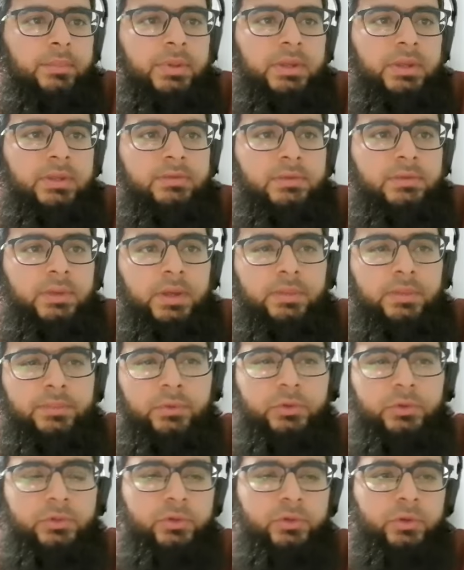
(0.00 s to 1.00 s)
Please
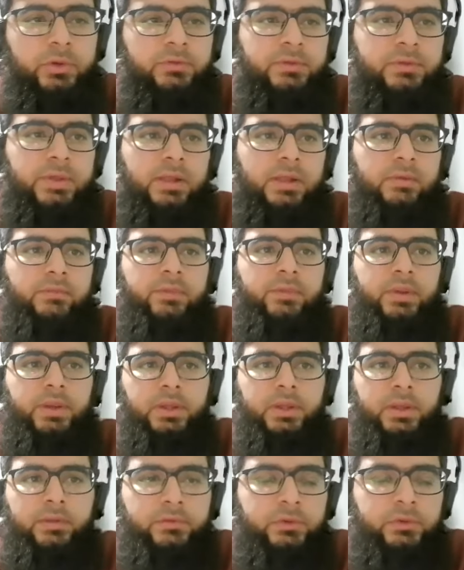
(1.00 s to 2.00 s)
unmute yourself
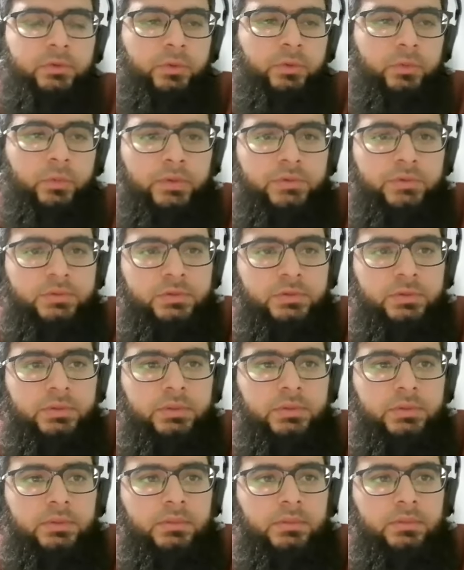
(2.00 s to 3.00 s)
and ask your
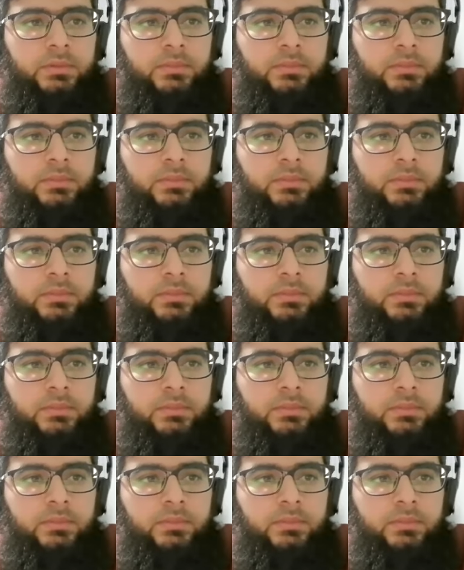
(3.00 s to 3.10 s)
question.